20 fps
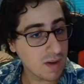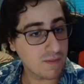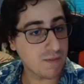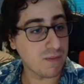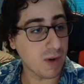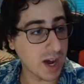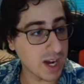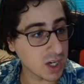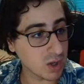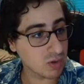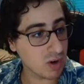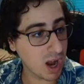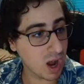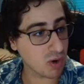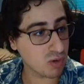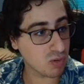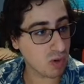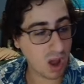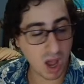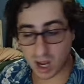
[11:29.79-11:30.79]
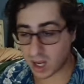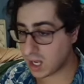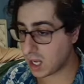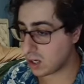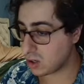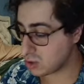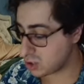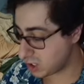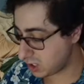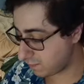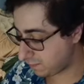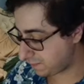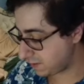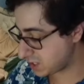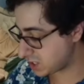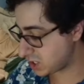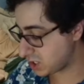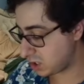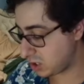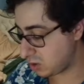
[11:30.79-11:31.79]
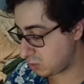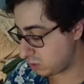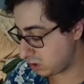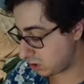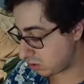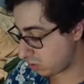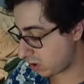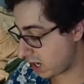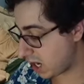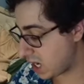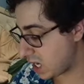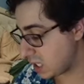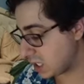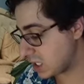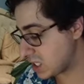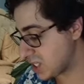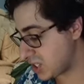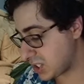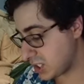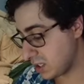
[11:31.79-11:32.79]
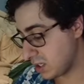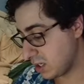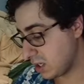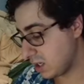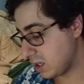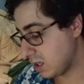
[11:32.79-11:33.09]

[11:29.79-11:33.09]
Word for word: fighting ground rock energy. Fisting you in your anus.